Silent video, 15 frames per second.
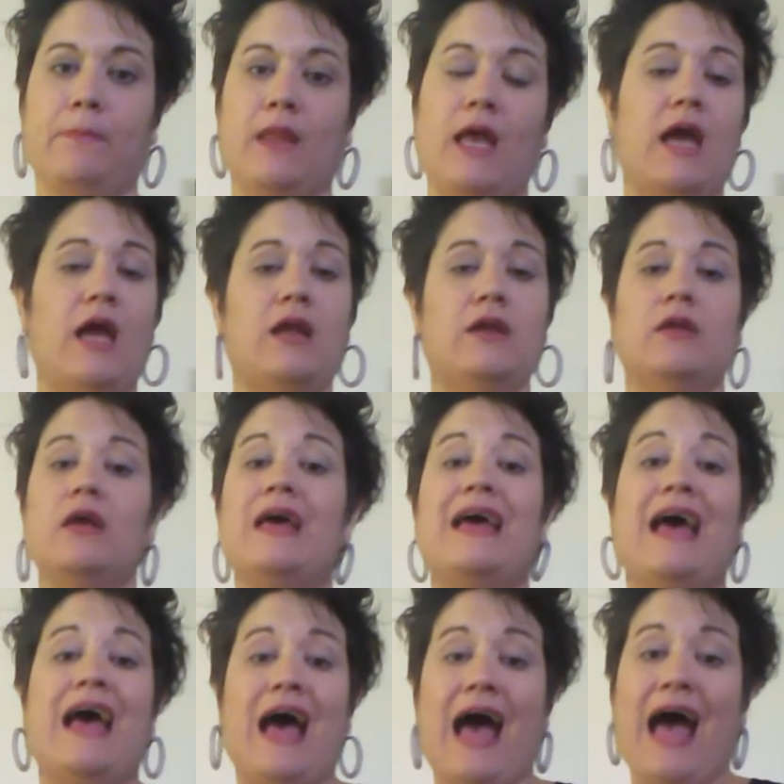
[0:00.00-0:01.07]
And
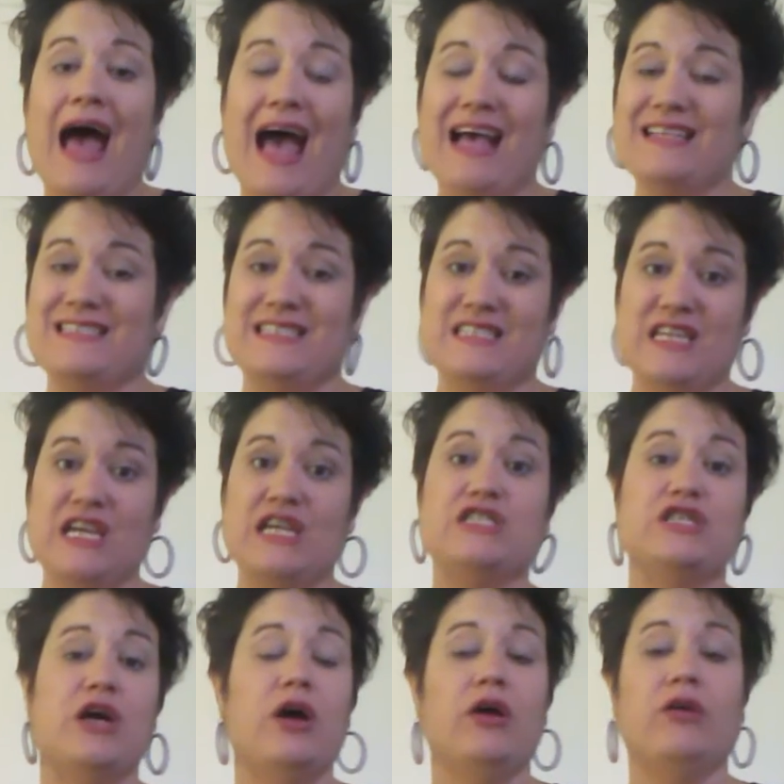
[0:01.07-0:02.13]
as a
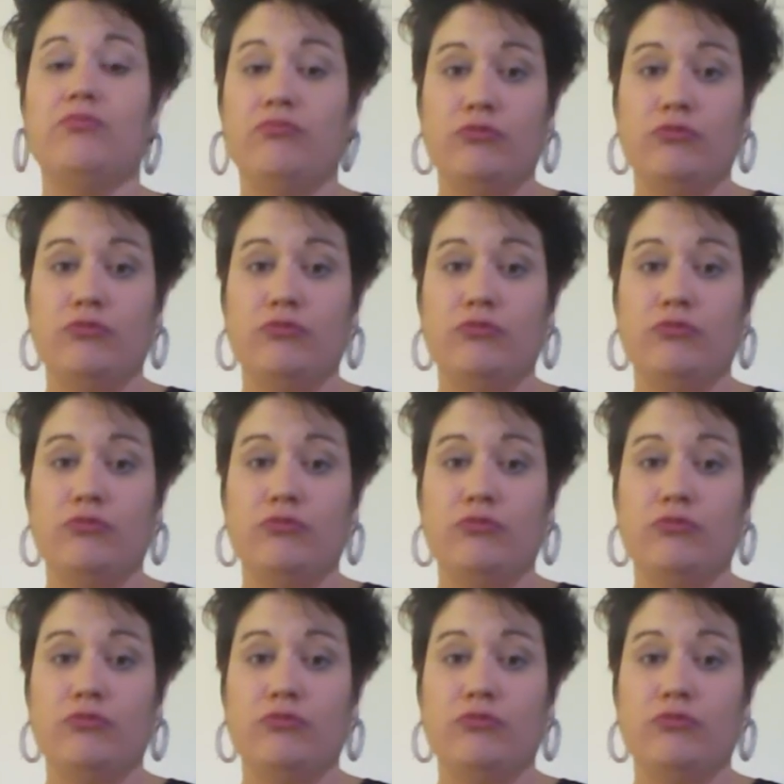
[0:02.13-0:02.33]
teacher,